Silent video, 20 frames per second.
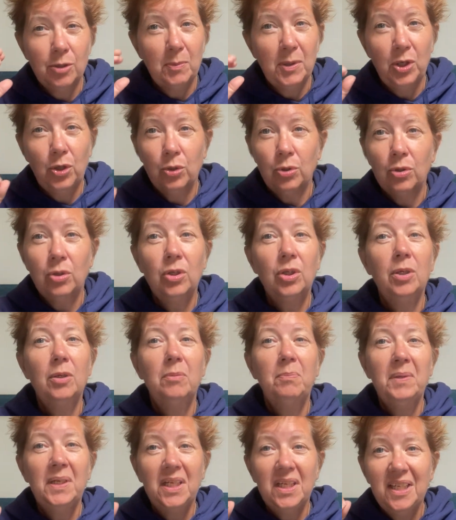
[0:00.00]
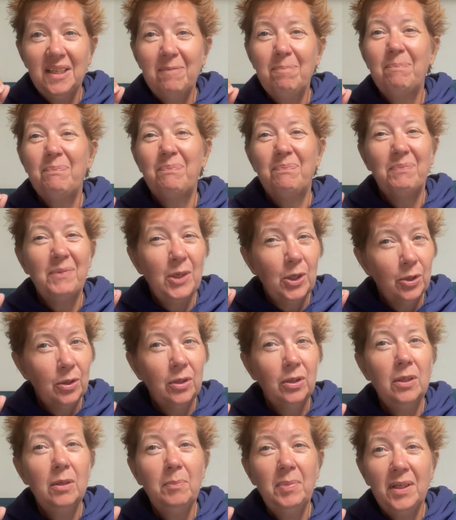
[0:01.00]
I mean, you're going to be you're
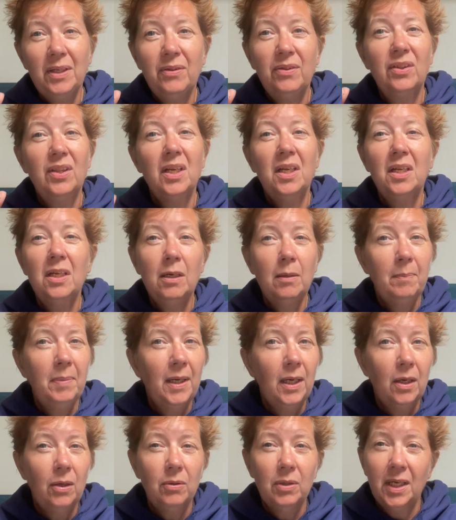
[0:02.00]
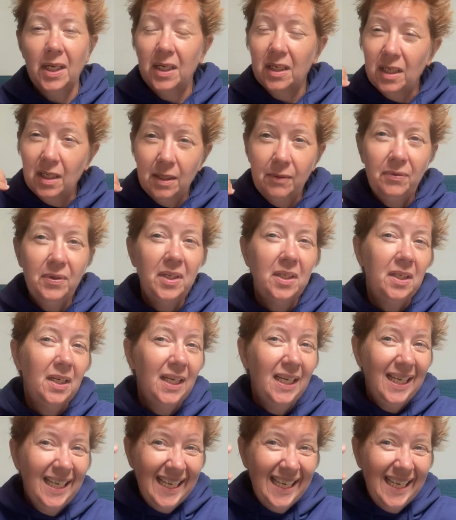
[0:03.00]
going to be thinking about and living